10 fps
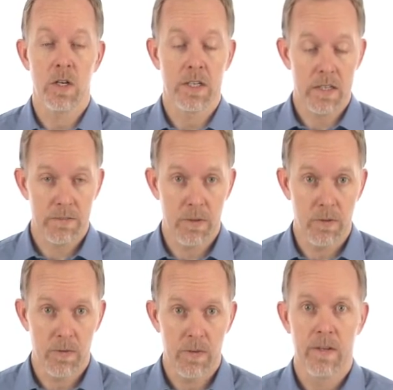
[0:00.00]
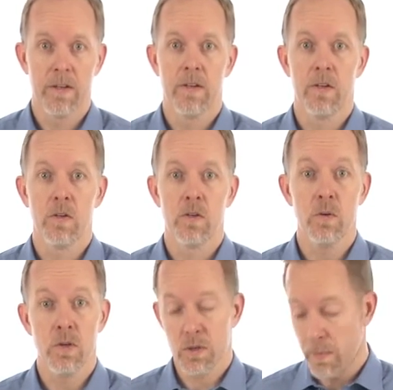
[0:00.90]
or desk phone
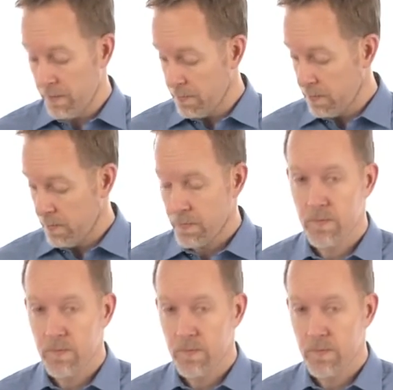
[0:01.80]
to your smartphone